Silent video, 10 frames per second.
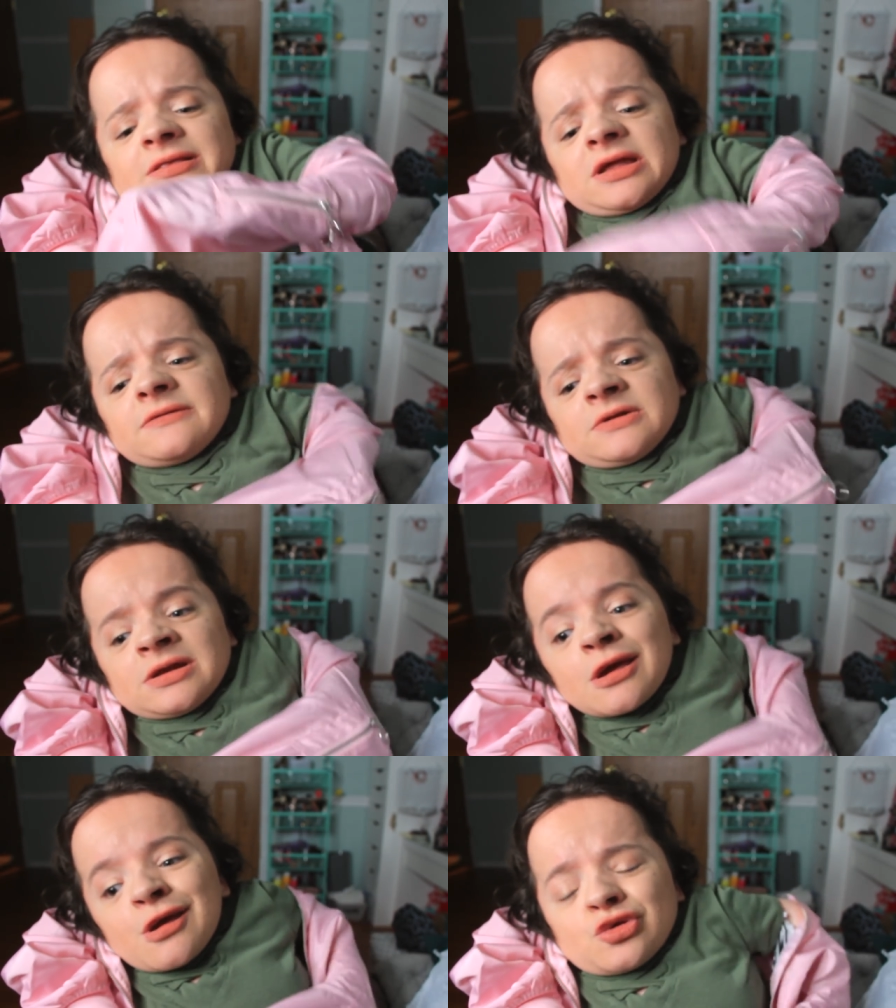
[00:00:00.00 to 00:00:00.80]
It's not
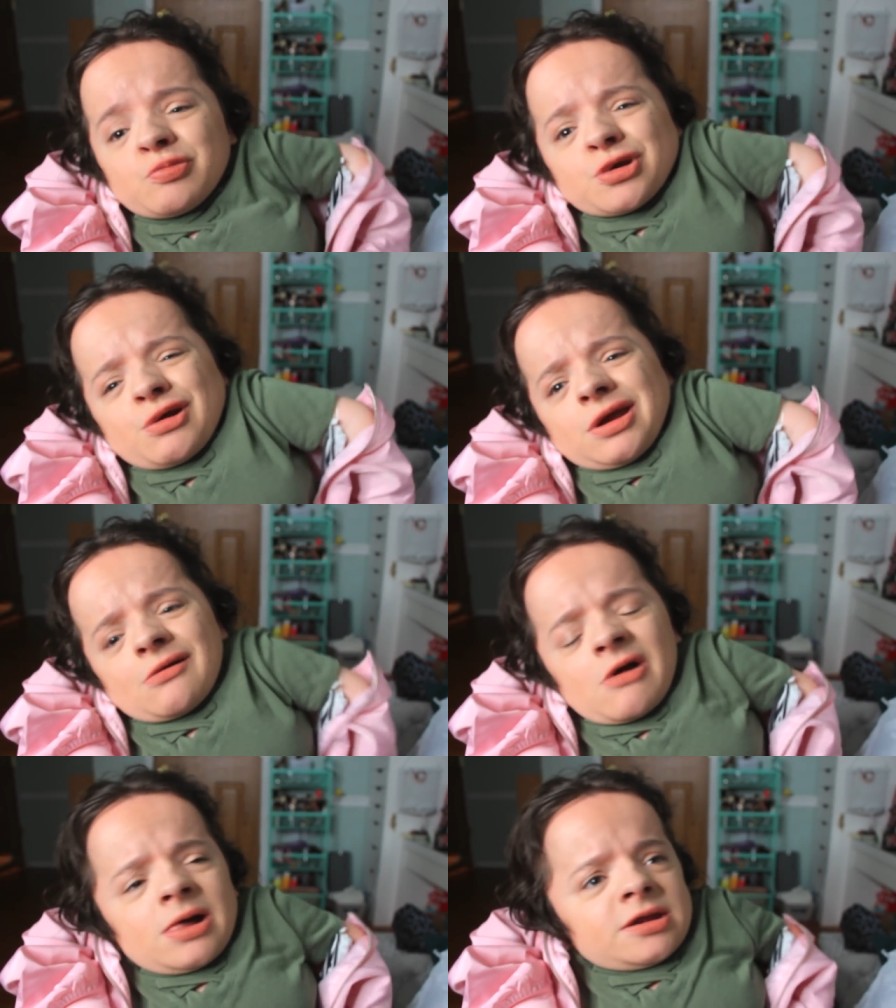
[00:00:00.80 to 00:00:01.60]
even super great
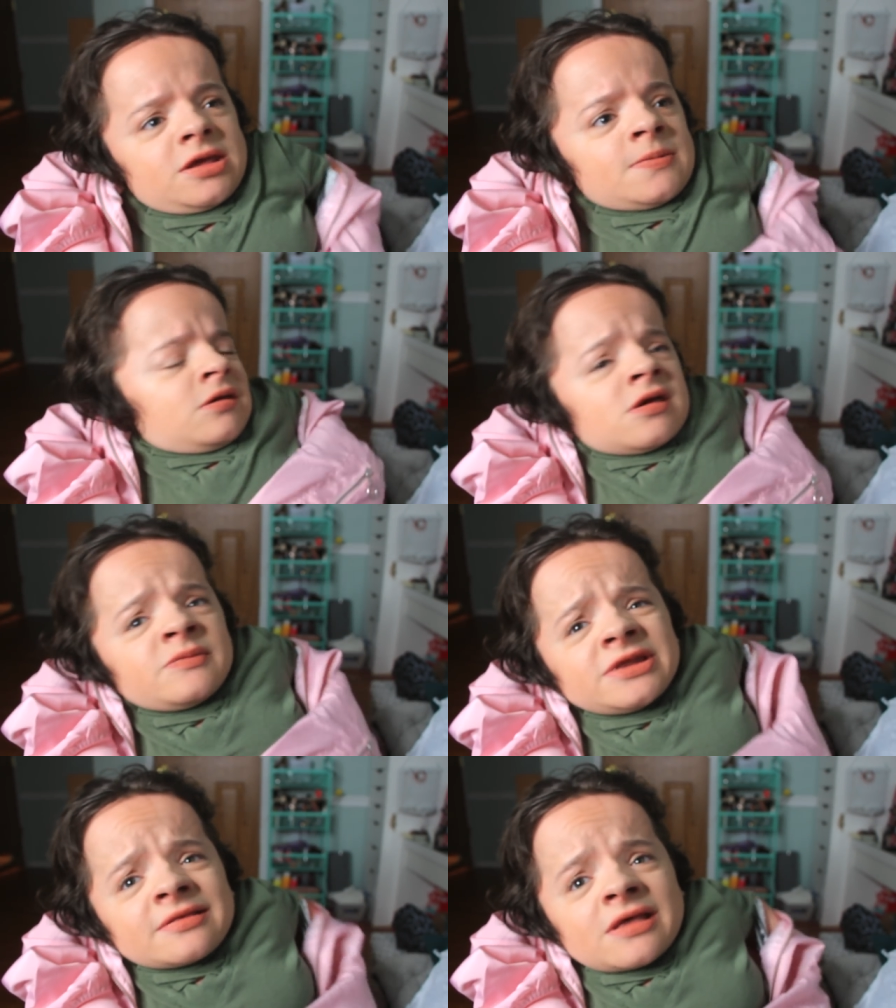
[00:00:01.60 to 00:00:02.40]
quality.
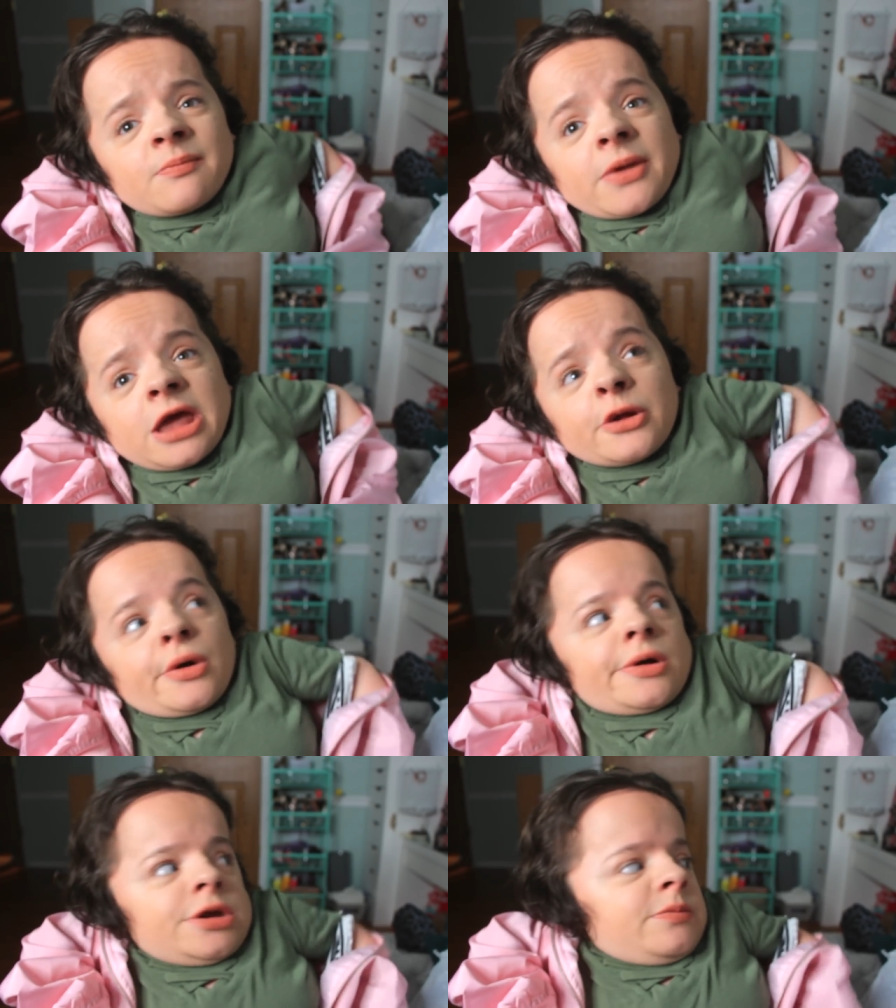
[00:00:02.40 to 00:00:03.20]
I mean, it's not bad
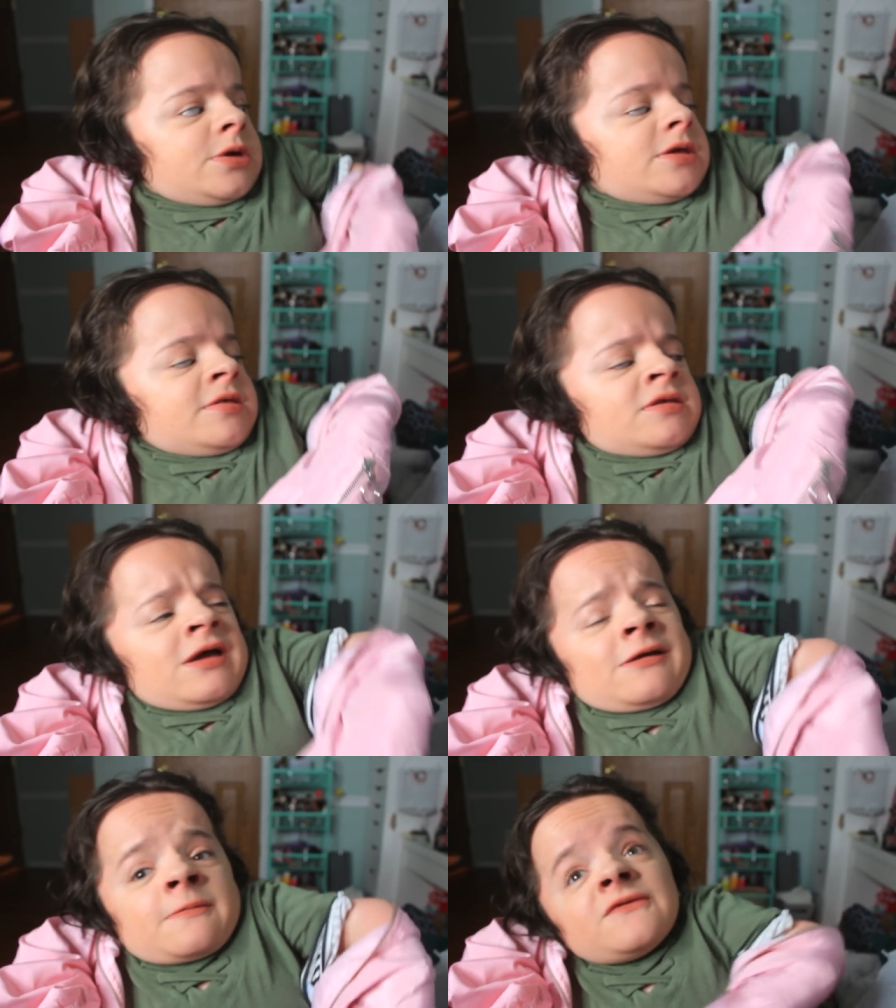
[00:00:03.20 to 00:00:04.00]
quality, but it's
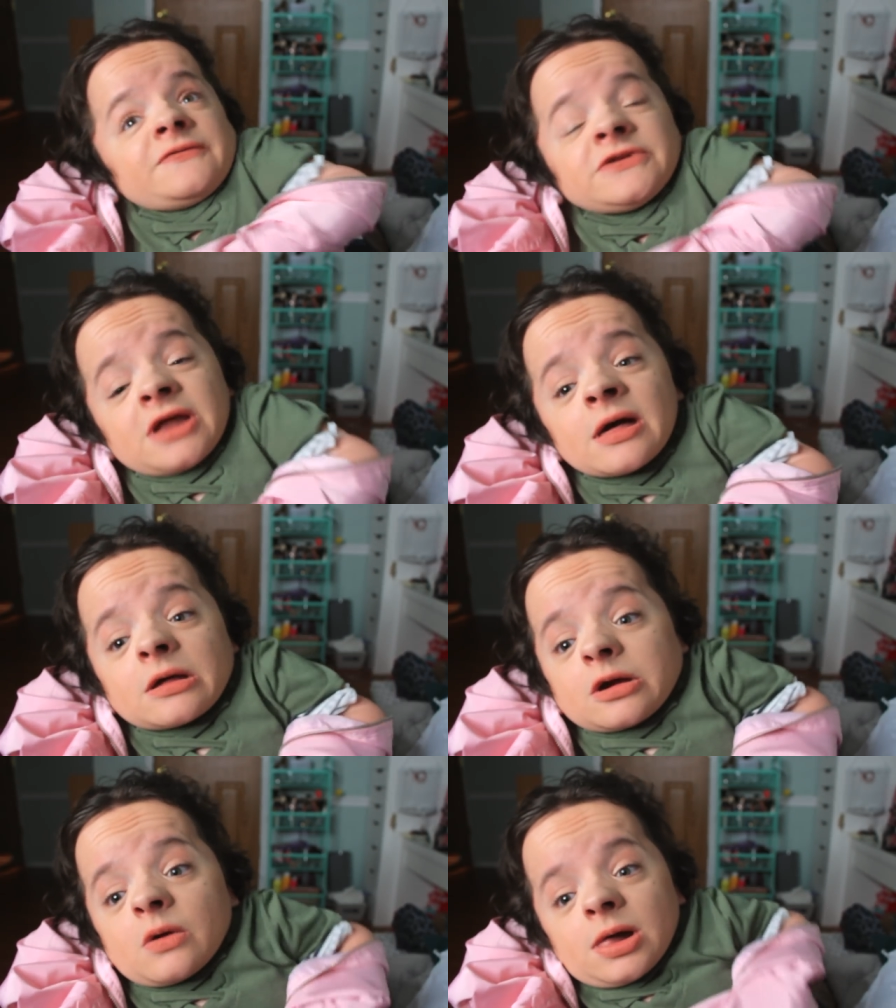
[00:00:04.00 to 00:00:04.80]
not
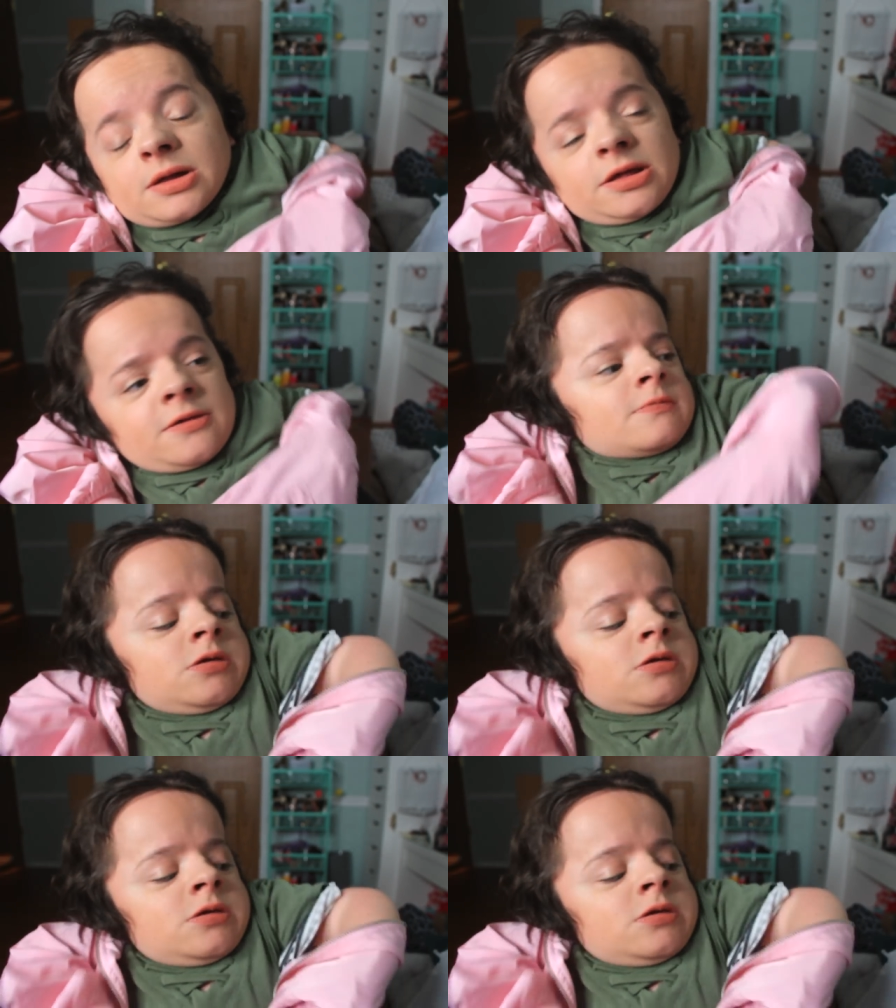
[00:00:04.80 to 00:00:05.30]
$50 quality.